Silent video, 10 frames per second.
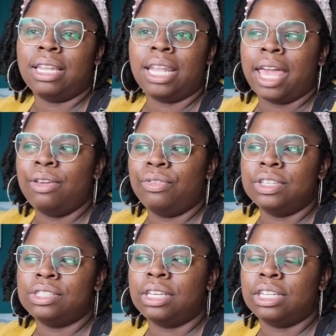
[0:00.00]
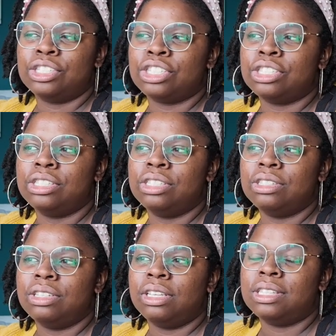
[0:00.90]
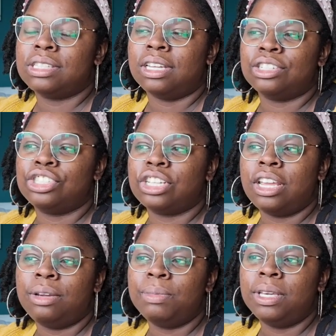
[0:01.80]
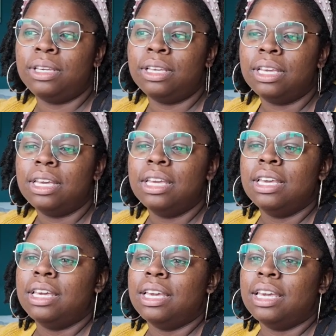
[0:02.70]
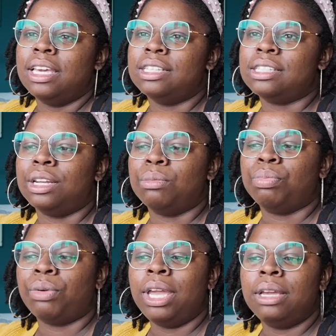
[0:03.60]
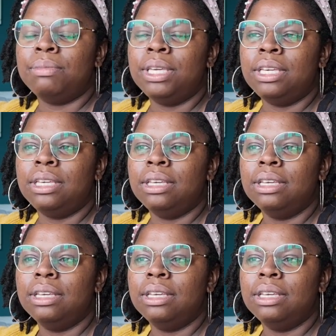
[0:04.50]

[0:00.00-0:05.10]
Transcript: life is gonna it's gonna shake me, it's gonna break me,